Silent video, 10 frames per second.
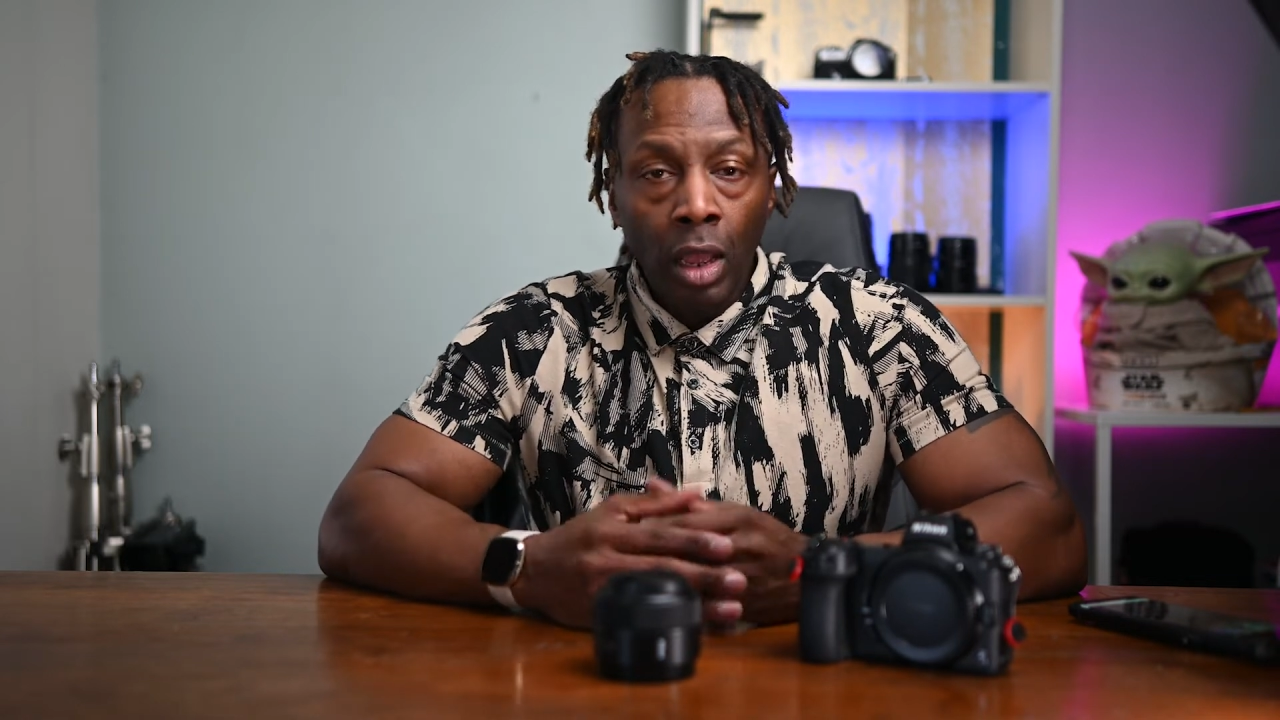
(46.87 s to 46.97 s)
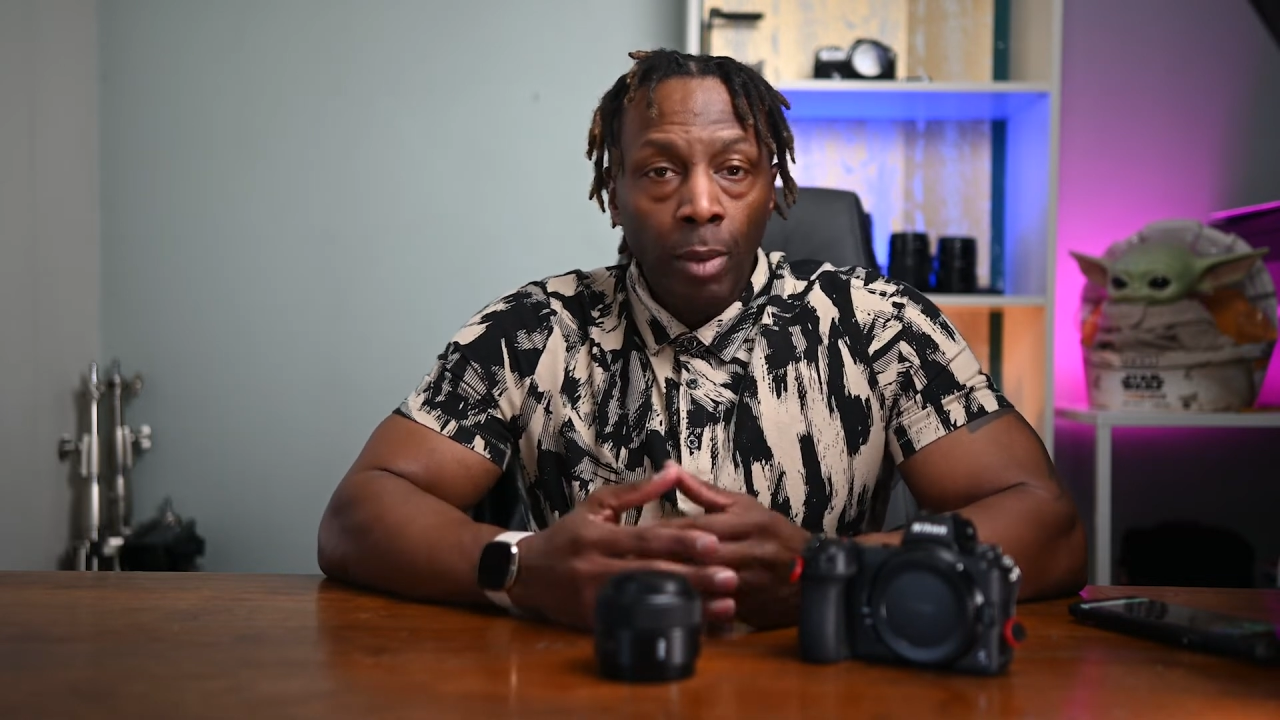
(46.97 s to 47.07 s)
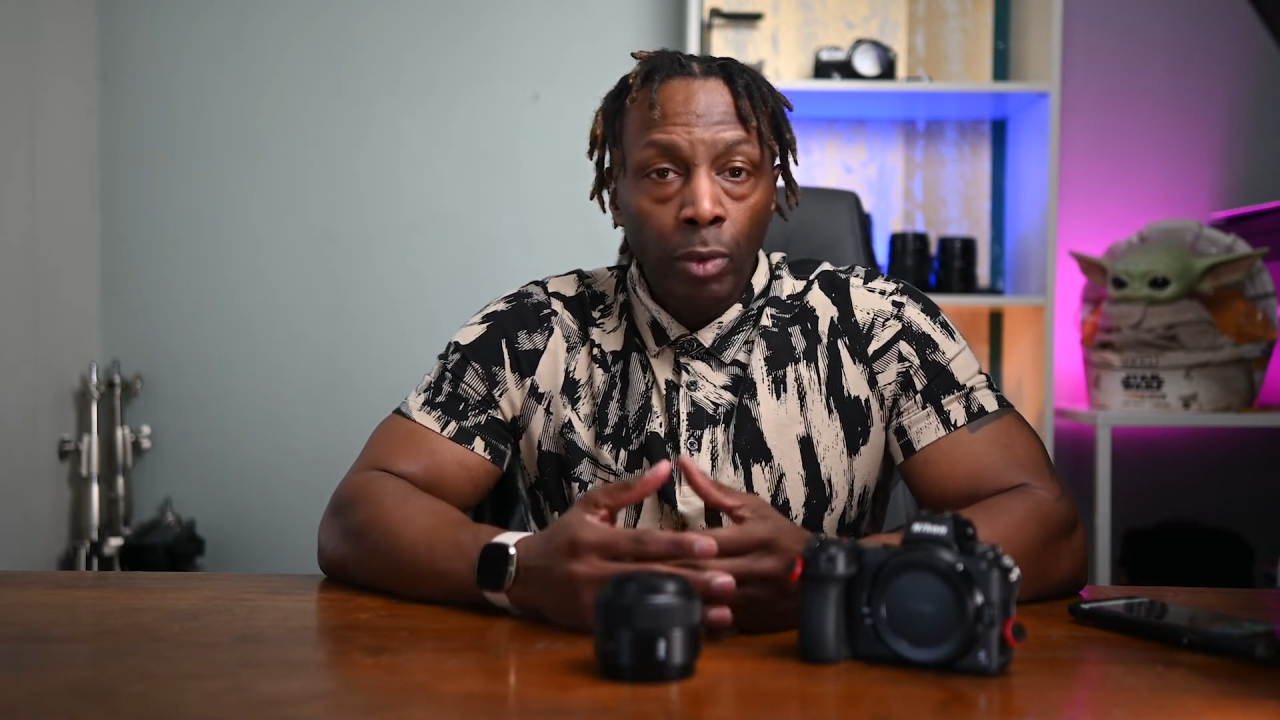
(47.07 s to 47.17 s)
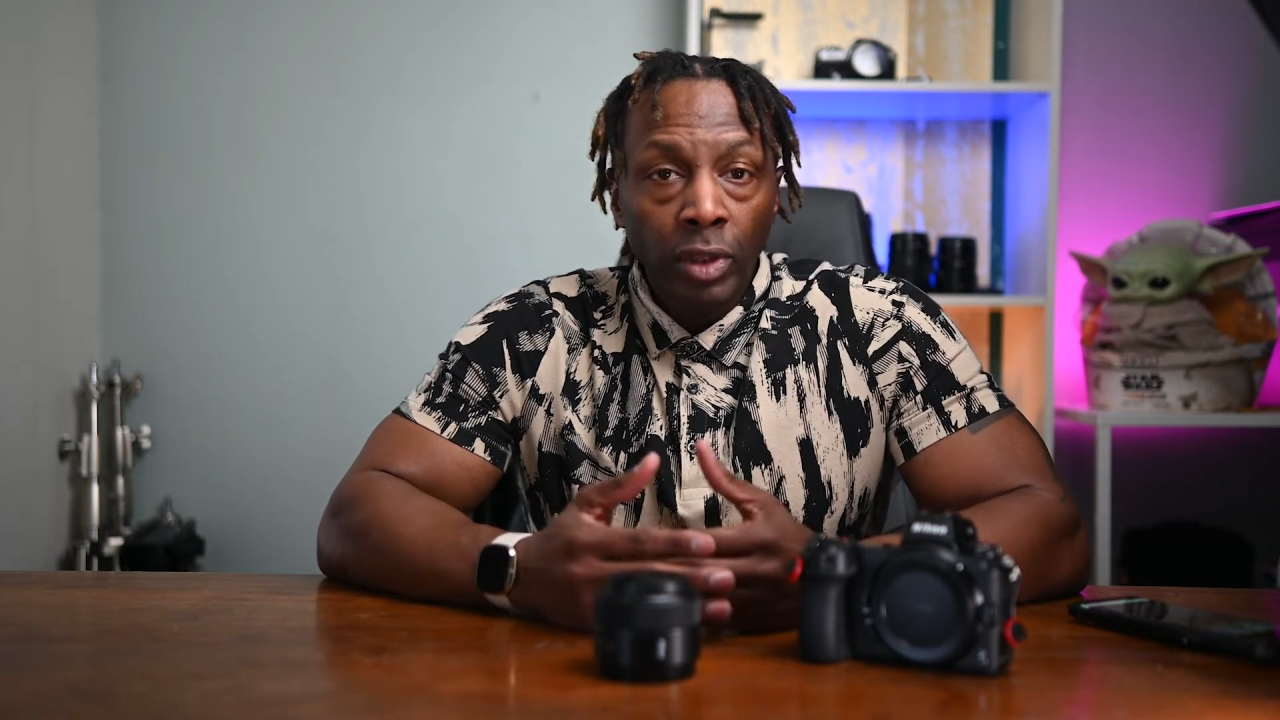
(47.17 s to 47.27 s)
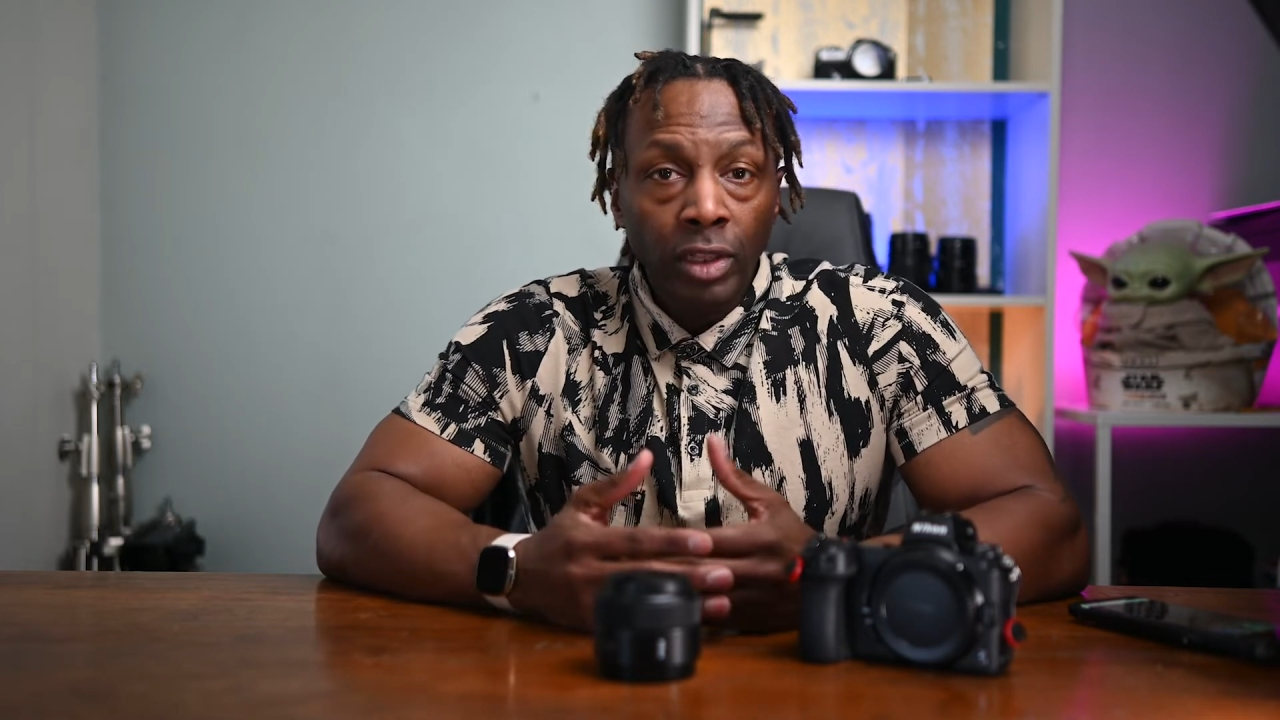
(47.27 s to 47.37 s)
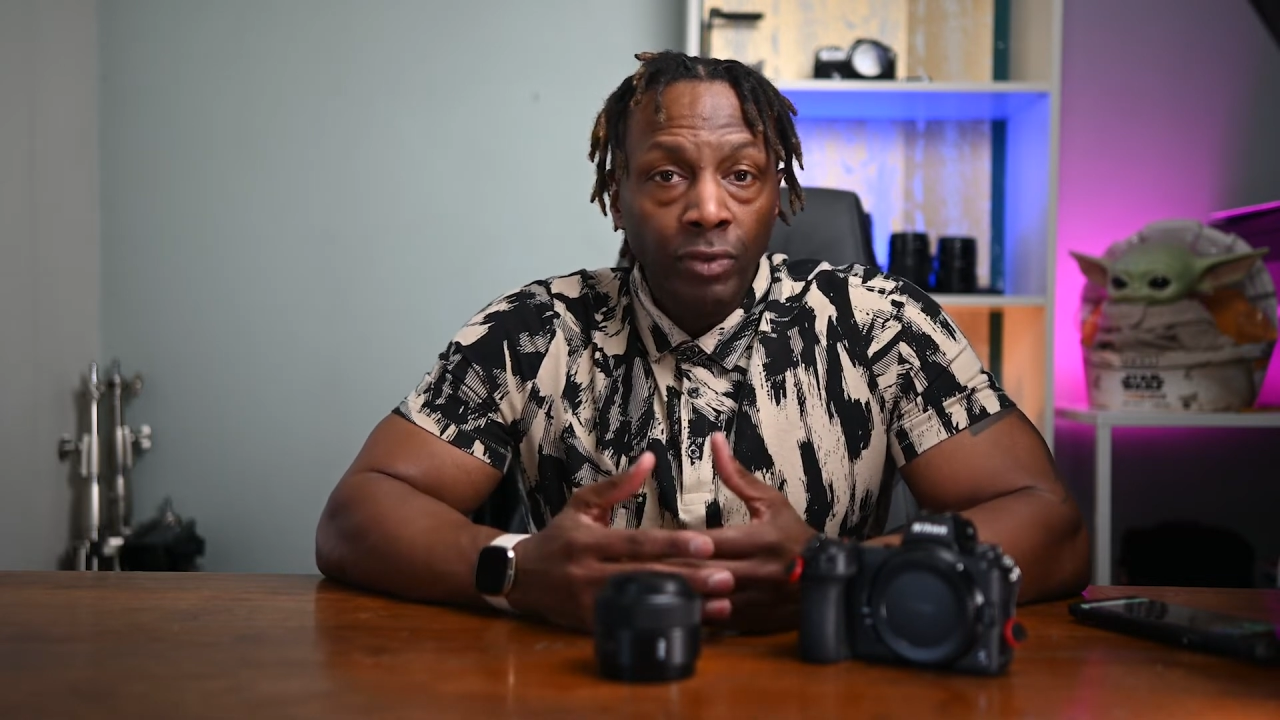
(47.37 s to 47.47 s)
I'm going to let